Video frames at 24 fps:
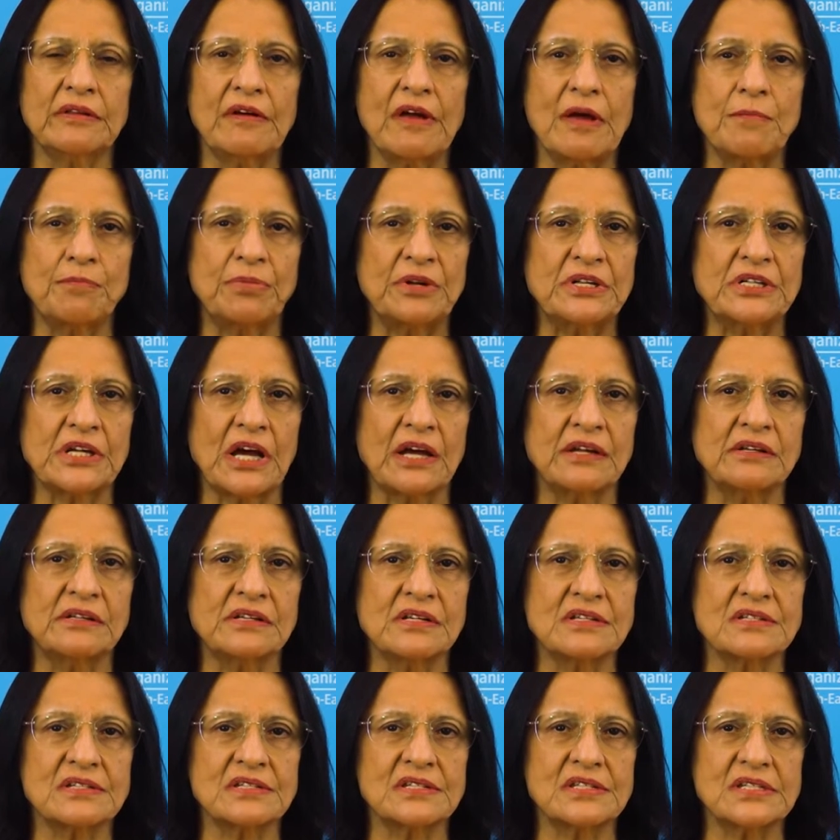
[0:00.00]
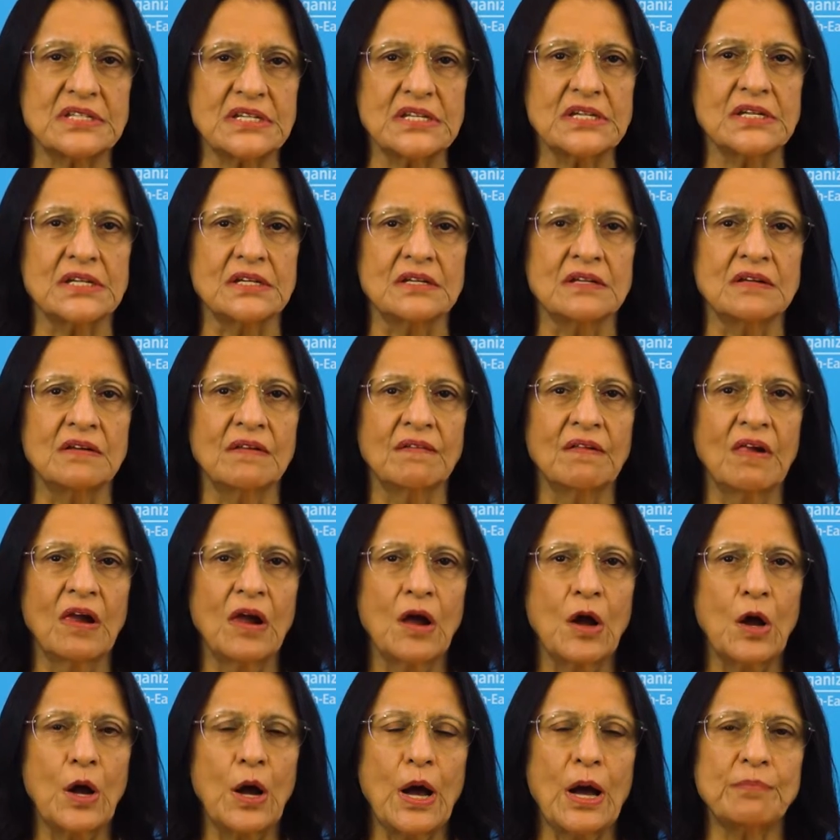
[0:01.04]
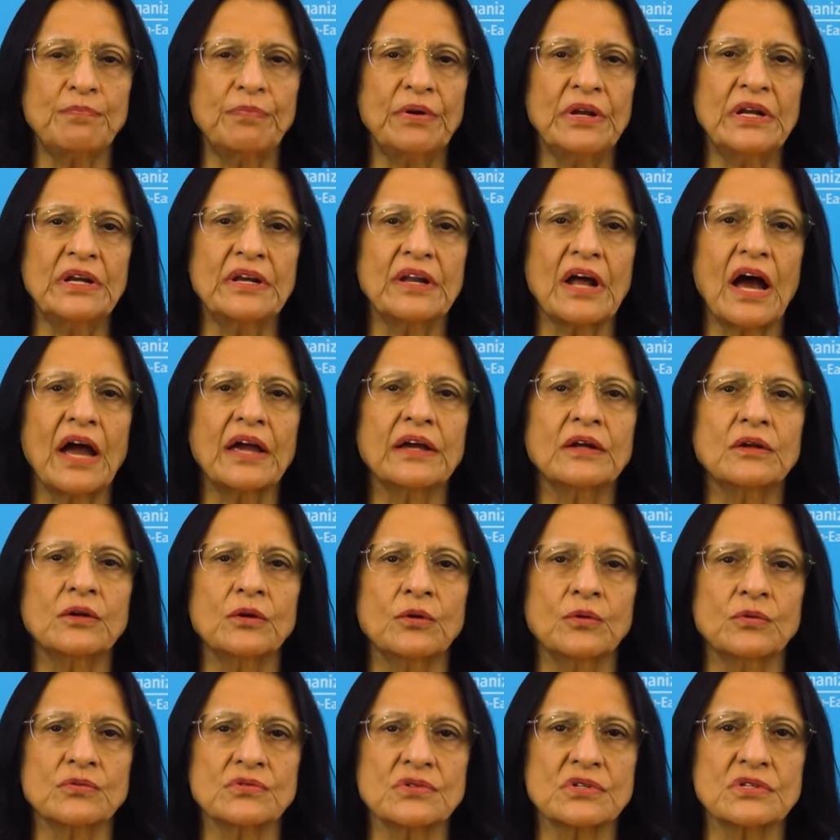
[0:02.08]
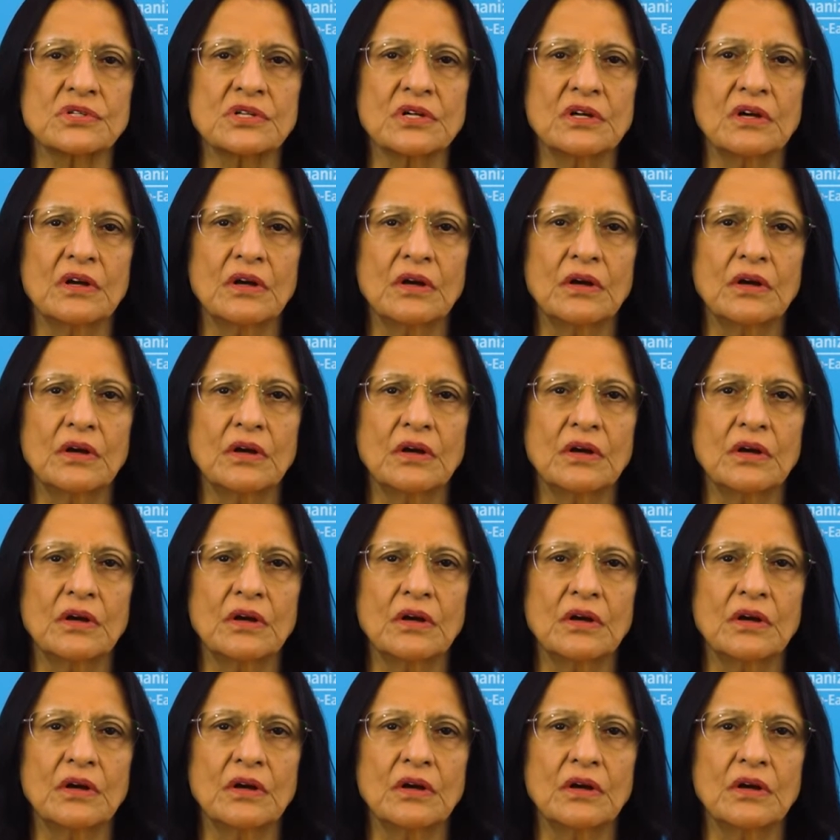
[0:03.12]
hepatitis C have been diagnosed,